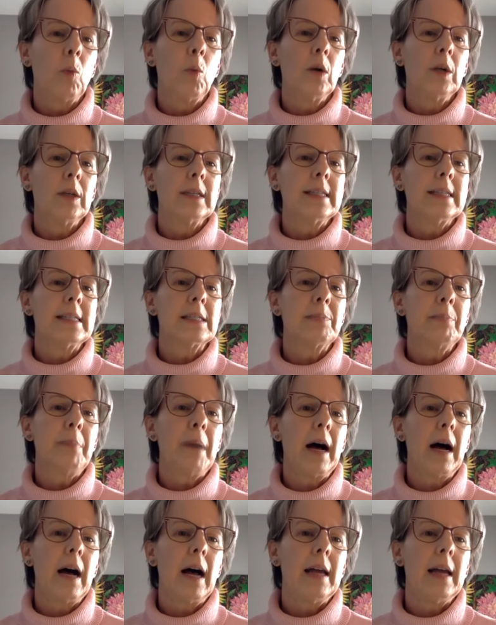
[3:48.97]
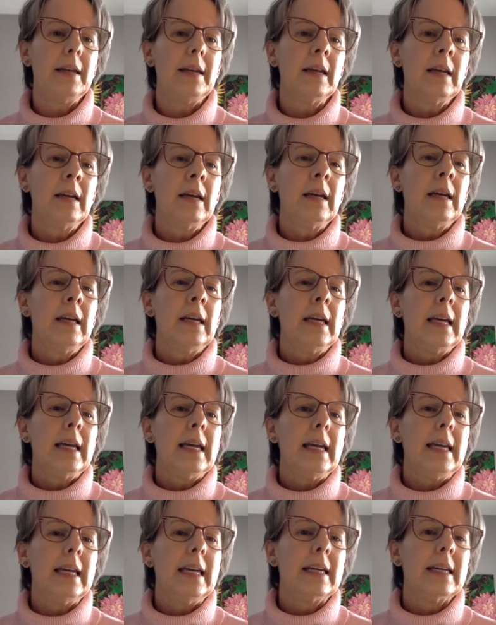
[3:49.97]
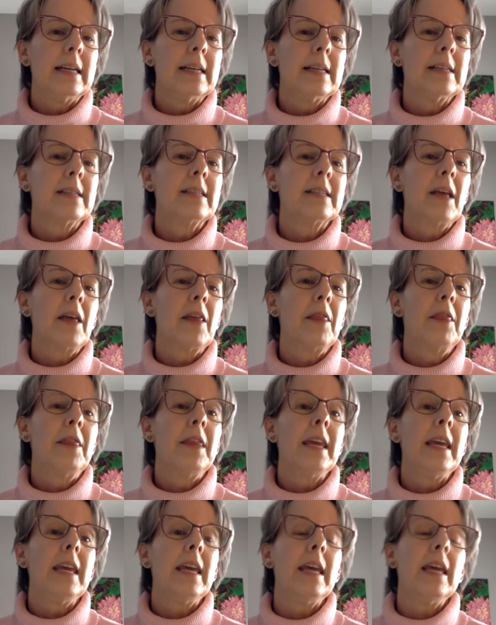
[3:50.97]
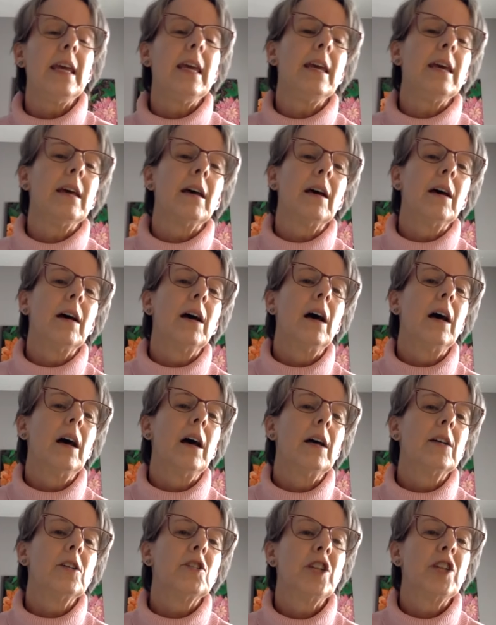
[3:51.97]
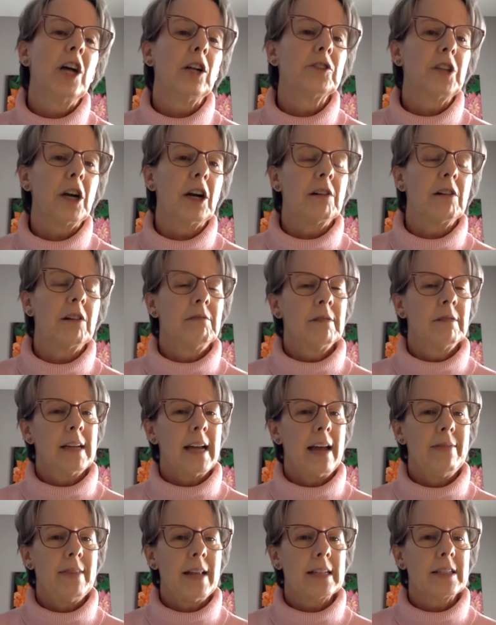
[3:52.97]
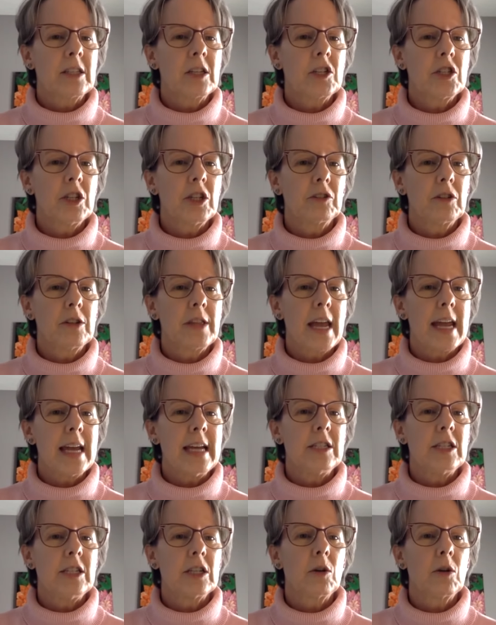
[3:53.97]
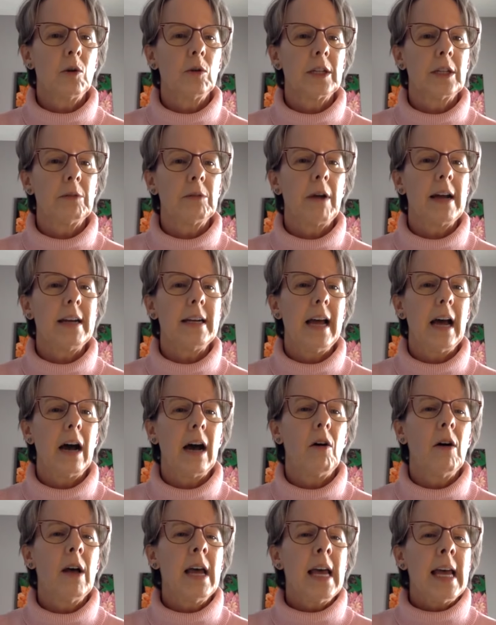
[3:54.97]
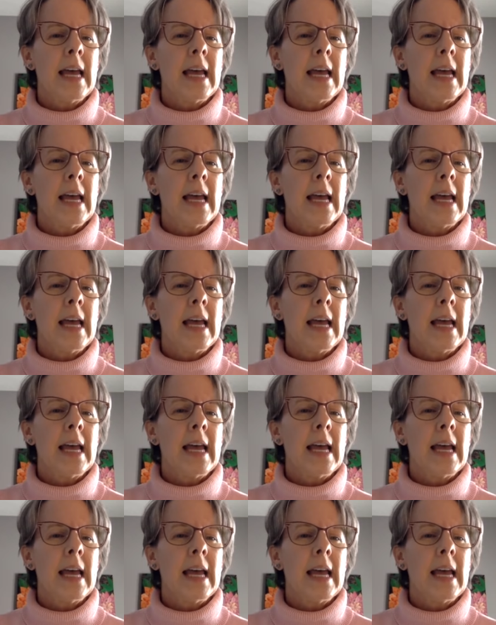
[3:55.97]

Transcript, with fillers: Woolen spun is the shelter and that's the shelter that Angie's holding right now.